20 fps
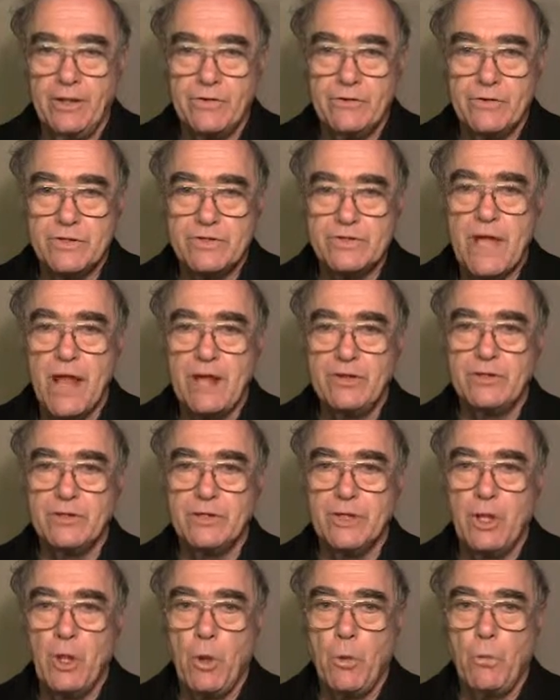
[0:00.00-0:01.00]
The result,
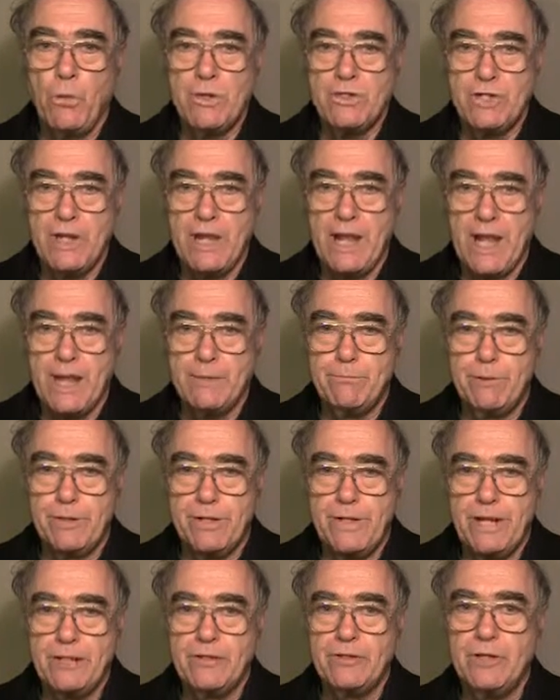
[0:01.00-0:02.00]
which he had
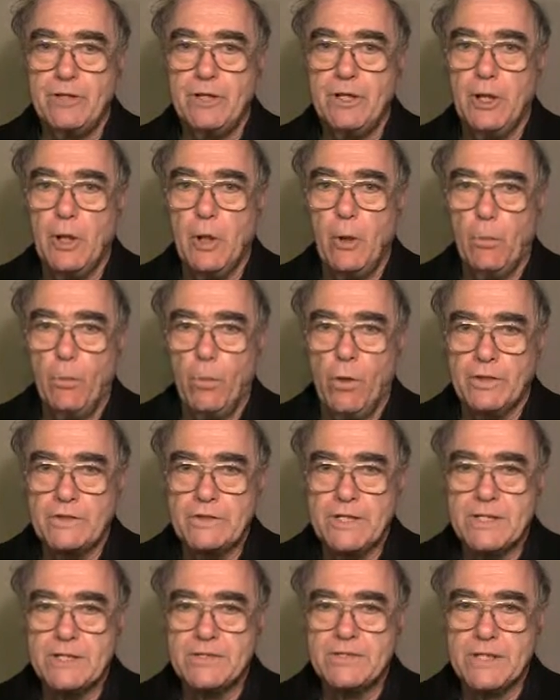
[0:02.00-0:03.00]
predicted,
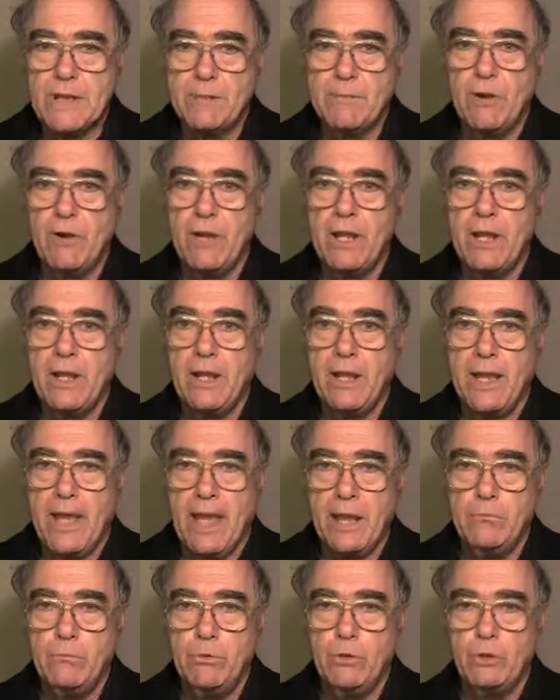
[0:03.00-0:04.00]
was his summary
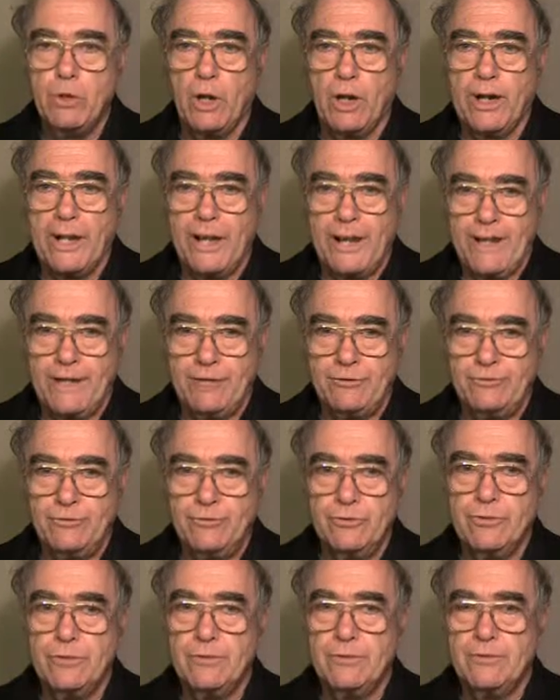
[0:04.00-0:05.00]
and brutal
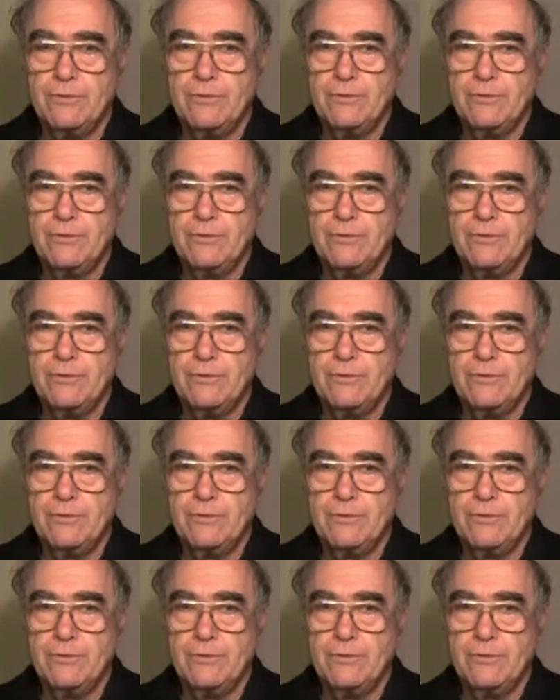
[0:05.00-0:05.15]
end.